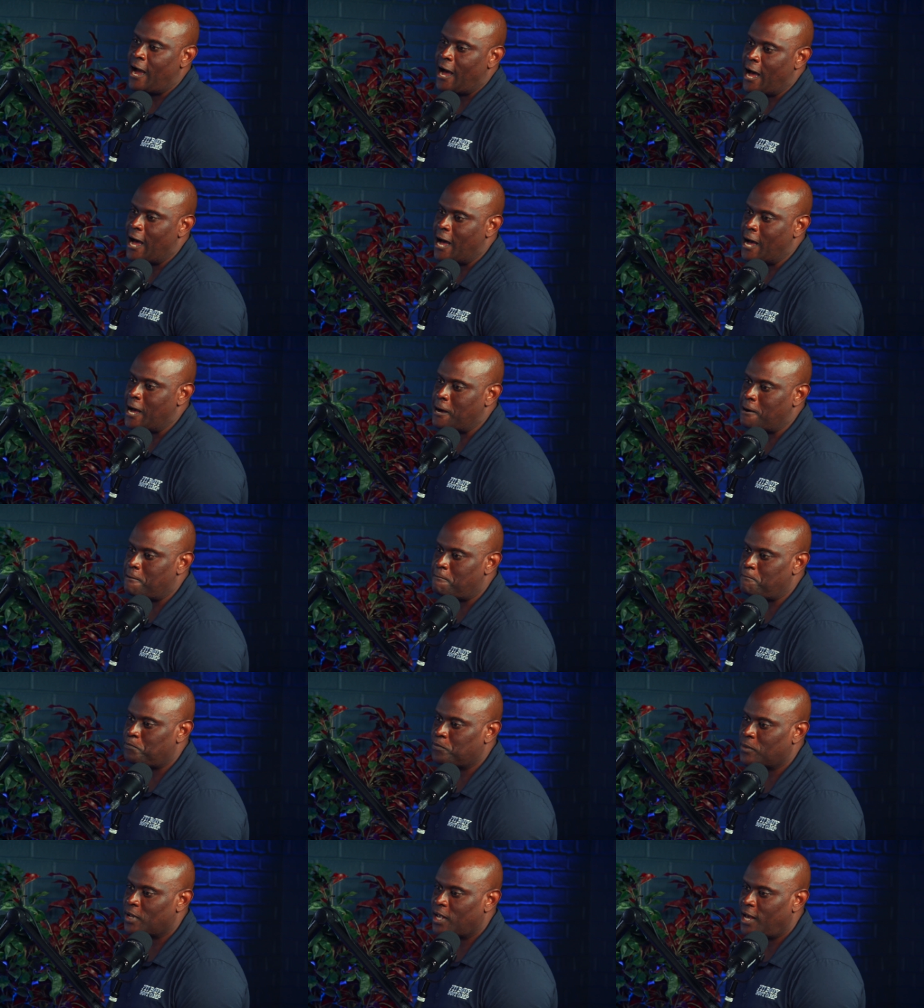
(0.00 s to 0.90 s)

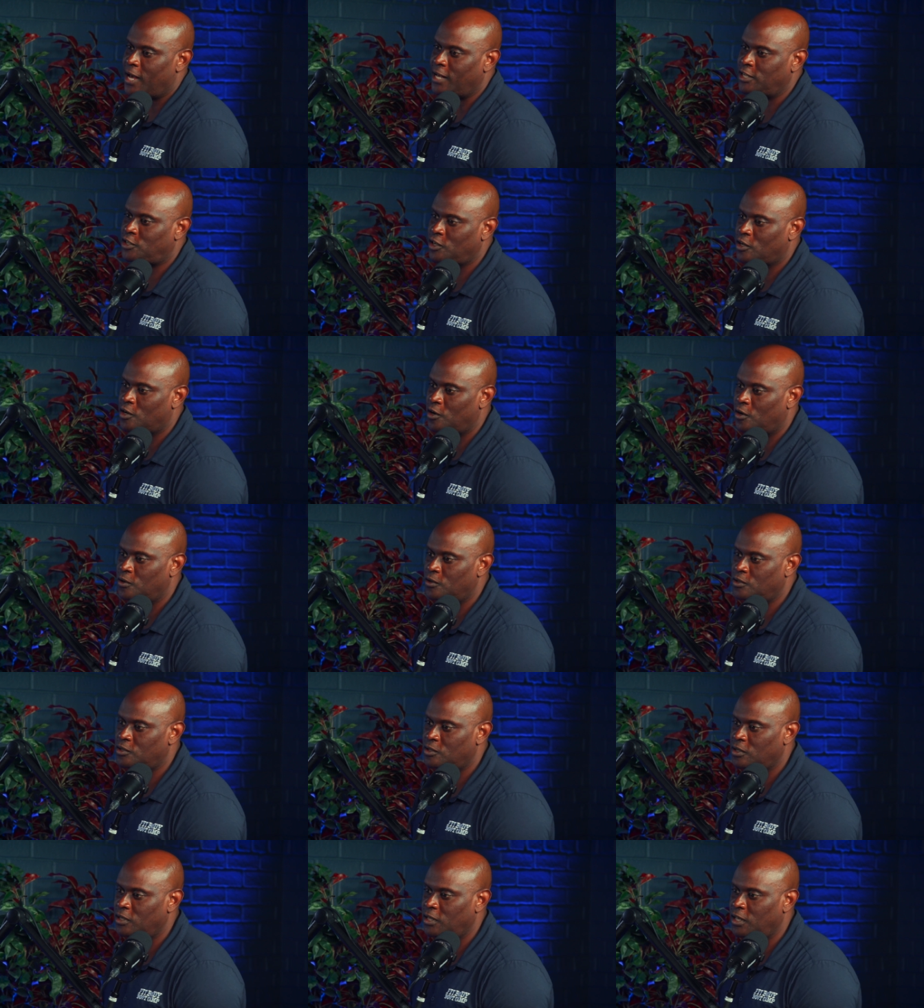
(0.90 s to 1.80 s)
Um, and she
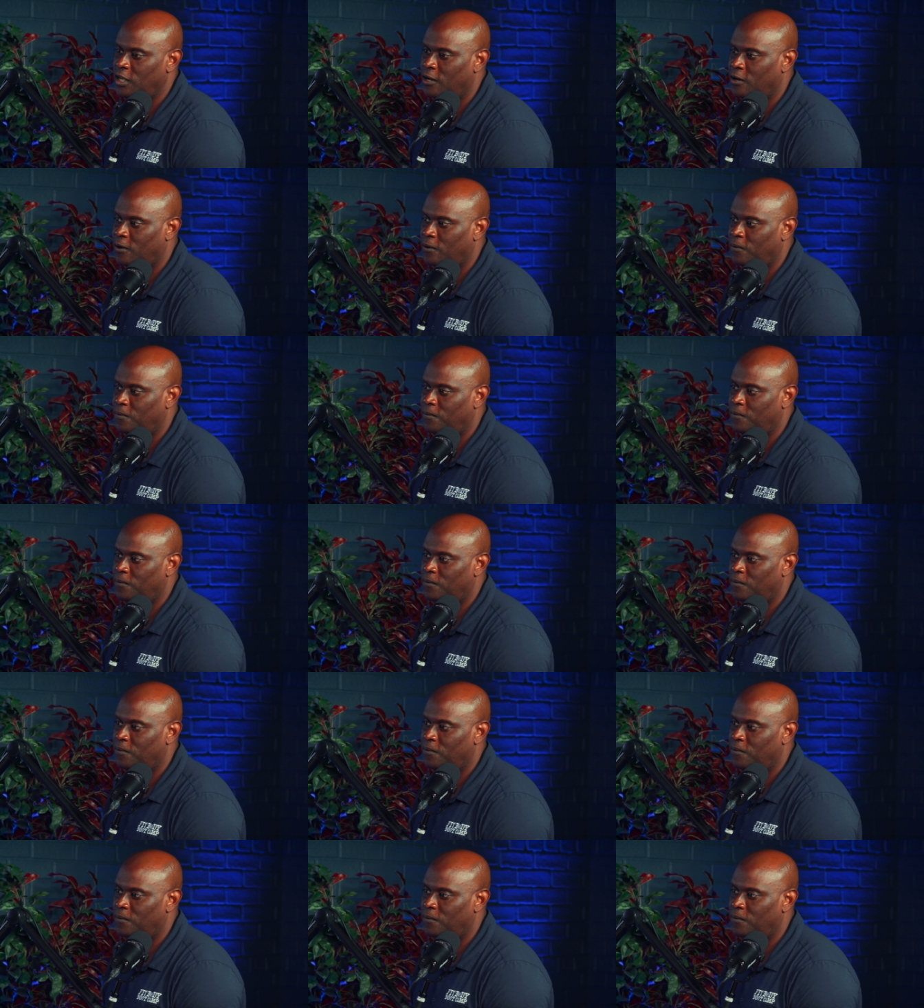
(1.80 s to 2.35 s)
goes, you know,